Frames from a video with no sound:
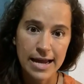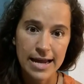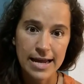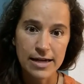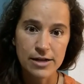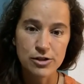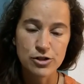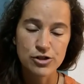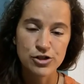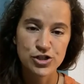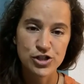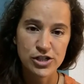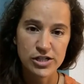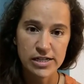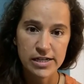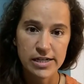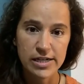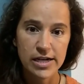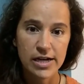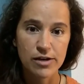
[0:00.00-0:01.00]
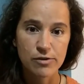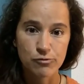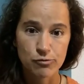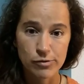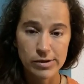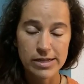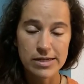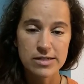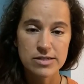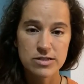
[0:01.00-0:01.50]
energy
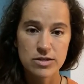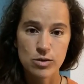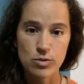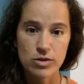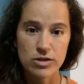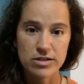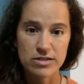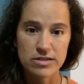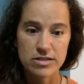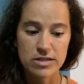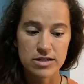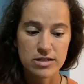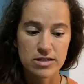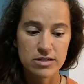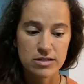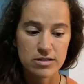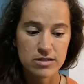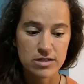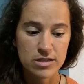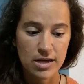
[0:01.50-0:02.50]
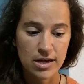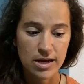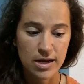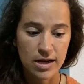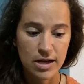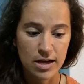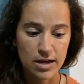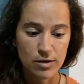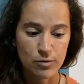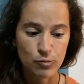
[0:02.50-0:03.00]
and resources
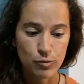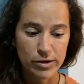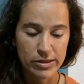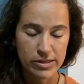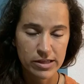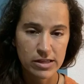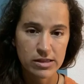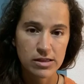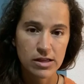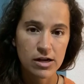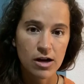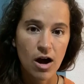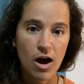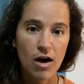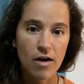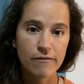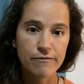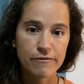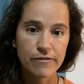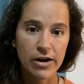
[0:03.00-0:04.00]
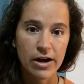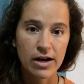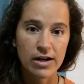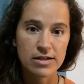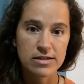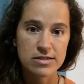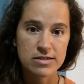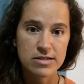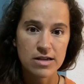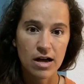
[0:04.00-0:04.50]
and within the
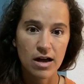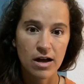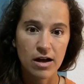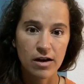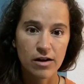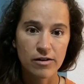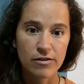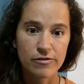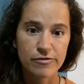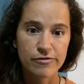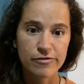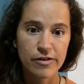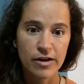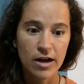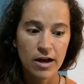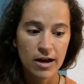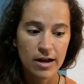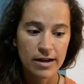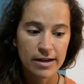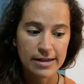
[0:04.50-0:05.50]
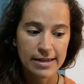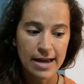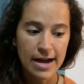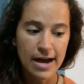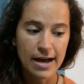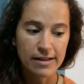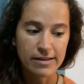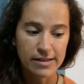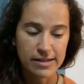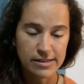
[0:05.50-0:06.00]
confines of
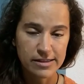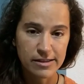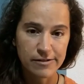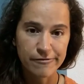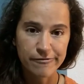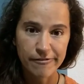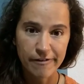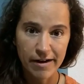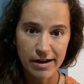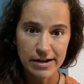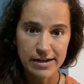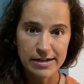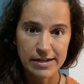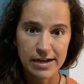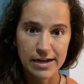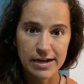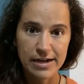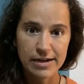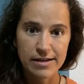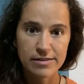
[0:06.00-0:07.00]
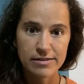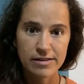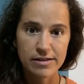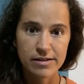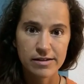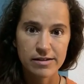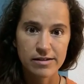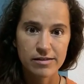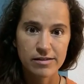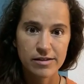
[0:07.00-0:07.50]
yeah like the finite
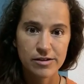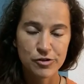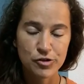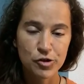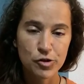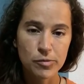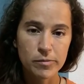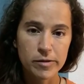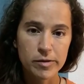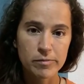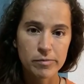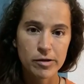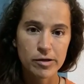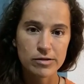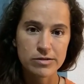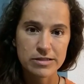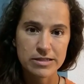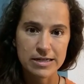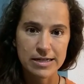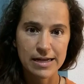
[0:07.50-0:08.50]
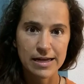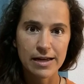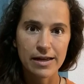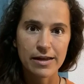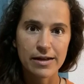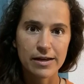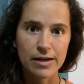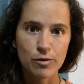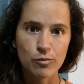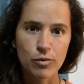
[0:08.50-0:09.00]
the the human
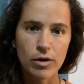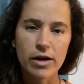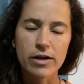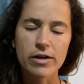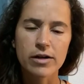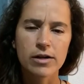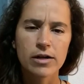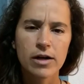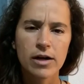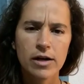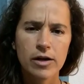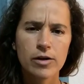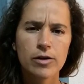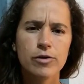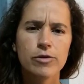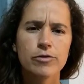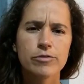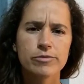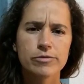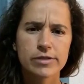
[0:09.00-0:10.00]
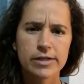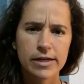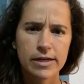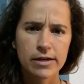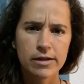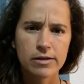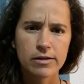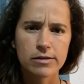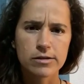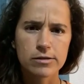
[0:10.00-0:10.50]
personality what are you know
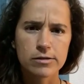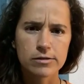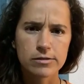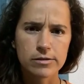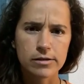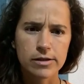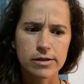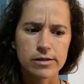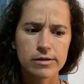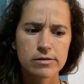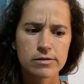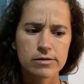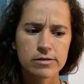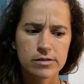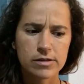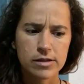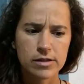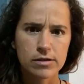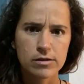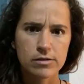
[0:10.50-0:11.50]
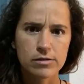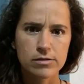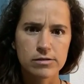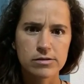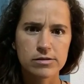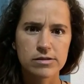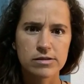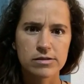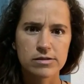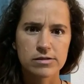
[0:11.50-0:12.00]
taylor's like
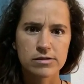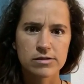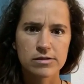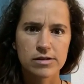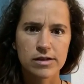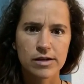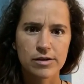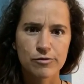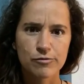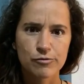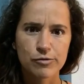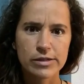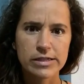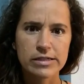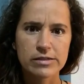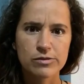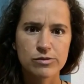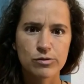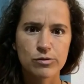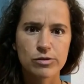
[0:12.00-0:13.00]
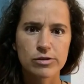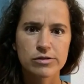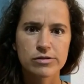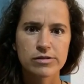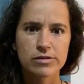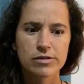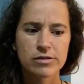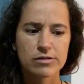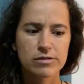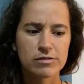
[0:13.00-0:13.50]
skills and and
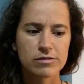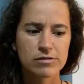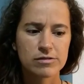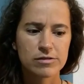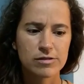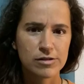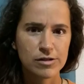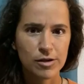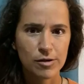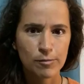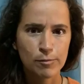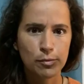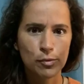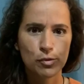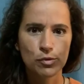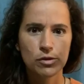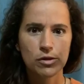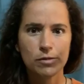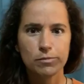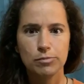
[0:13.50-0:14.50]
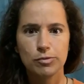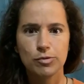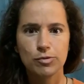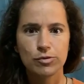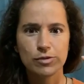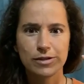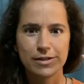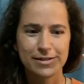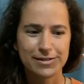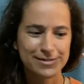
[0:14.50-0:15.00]
resources you know bullet
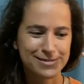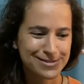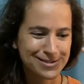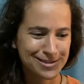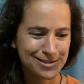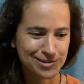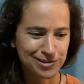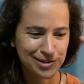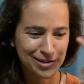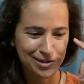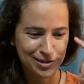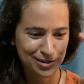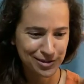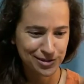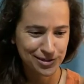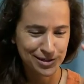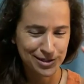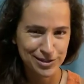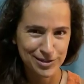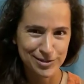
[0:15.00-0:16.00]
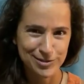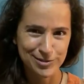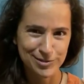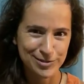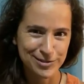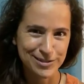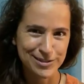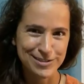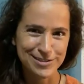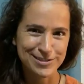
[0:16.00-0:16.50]
points and like okay
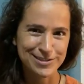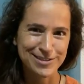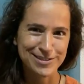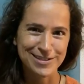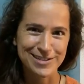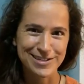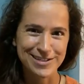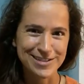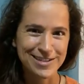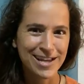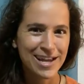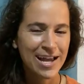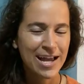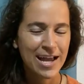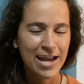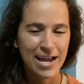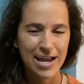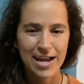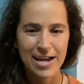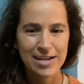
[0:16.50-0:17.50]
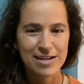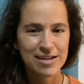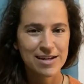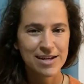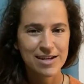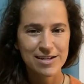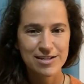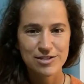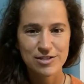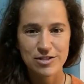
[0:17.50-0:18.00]
do these things it
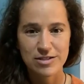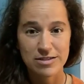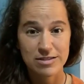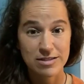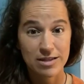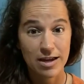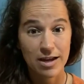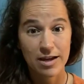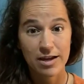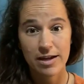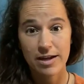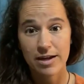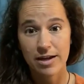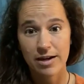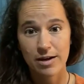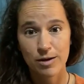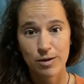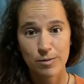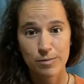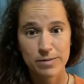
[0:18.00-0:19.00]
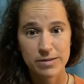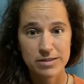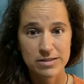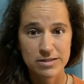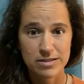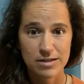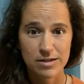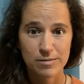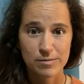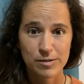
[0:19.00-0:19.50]
it just like it
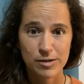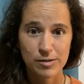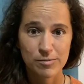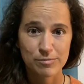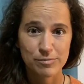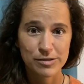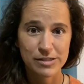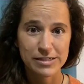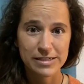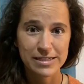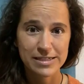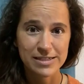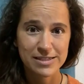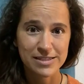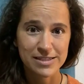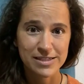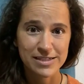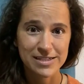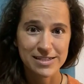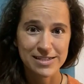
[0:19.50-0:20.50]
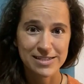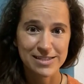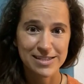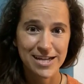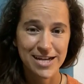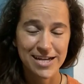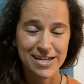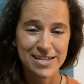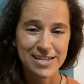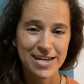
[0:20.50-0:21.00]
opens up completely
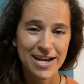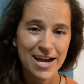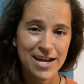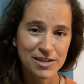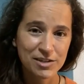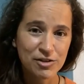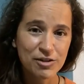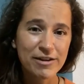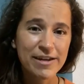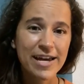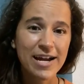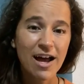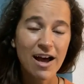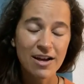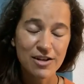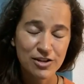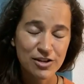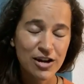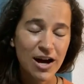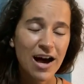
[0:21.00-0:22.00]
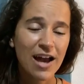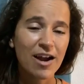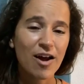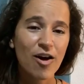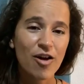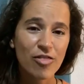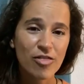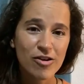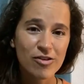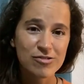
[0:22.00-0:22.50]
like yeah you get you got
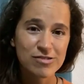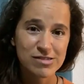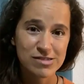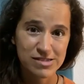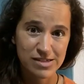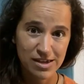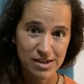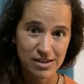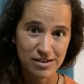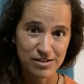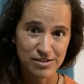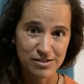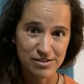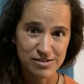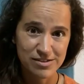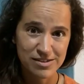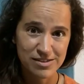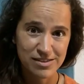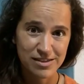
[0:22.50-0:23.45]
all those skills